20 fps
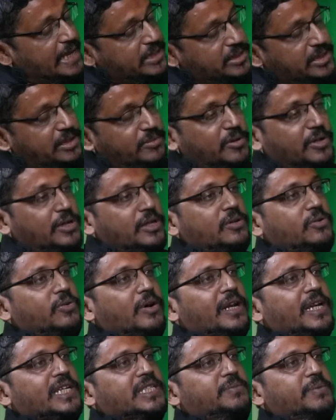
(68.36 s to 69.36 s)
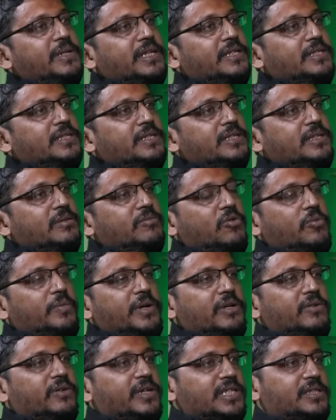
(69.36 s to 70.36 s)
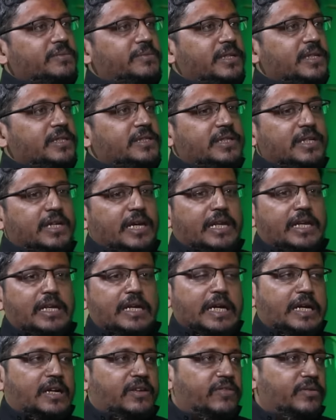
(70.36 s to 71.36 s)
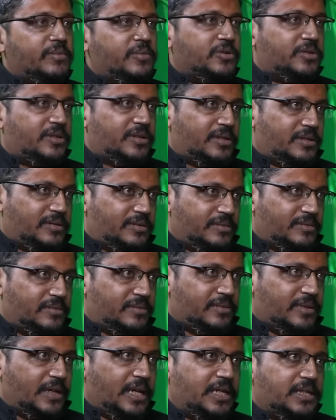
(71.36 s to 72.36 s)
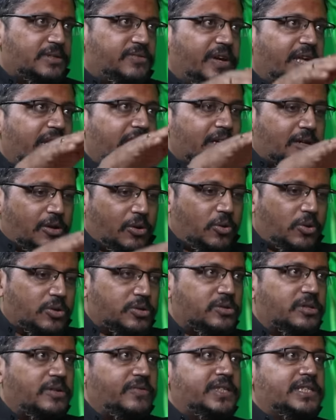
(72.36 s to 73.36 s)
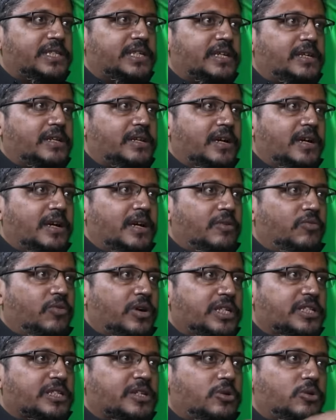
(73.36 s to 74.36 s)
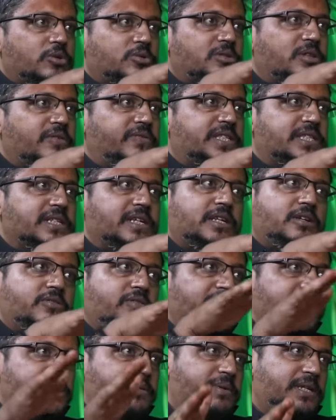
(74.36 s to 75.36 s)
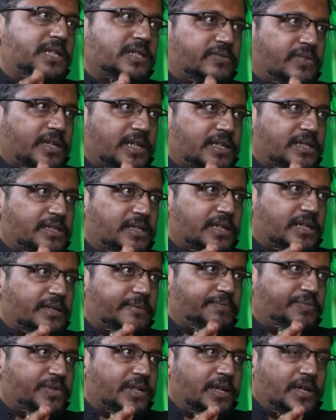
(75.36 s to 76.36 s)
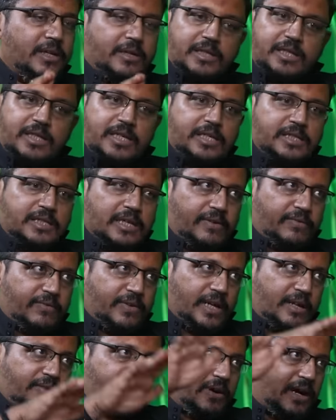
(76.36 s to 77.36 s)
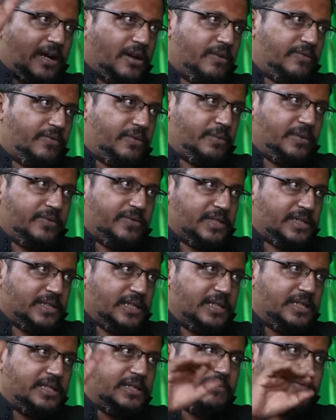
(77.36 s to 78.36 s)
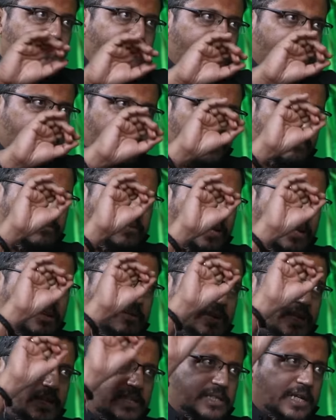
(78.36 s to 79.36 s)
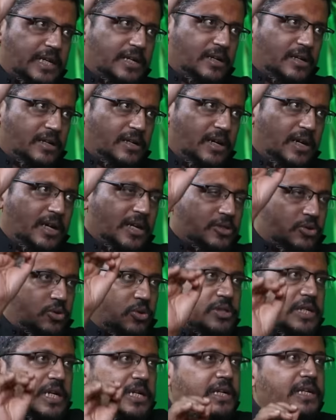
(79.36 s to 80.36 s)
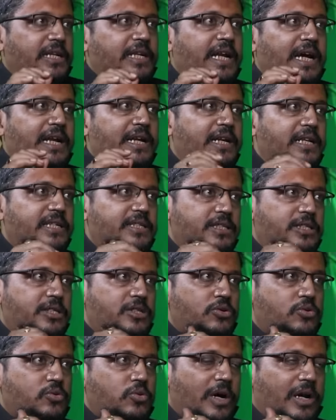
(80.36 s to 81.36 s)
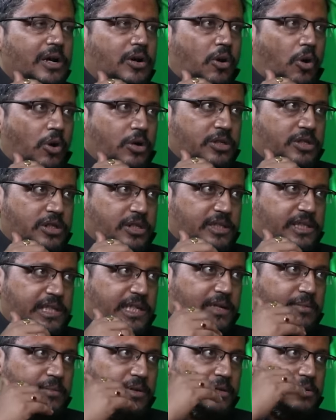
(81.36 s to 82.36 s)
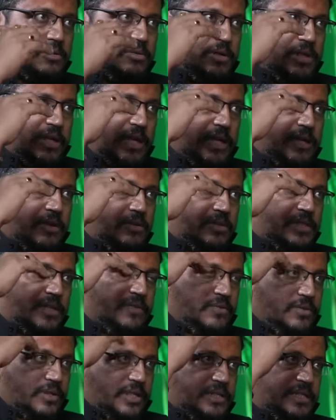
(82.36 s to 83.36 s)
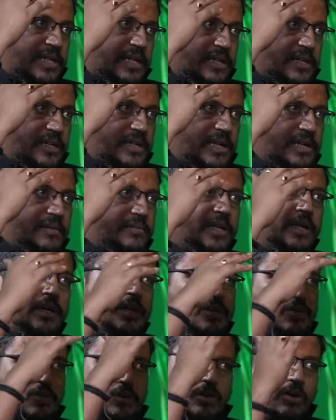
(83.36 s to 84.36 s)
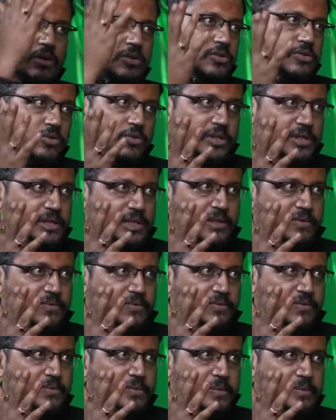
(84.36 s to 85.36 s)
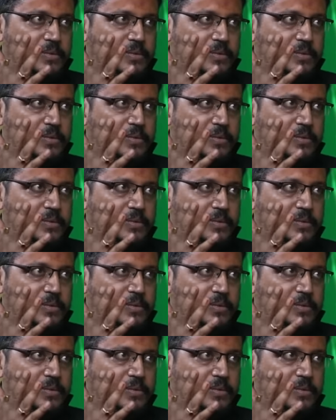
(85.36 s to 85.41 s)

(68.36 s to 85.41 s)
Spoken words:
Astral body you are experiencing the moment you are experiencing any kind of emotion. It is very close to the physical. What is close to the physical you will experience very easily. These are very far off from the physical. These are very, very, very subtle. So subtle that unless you are consciously able to take yourself to that subtle realm, you will not so easily...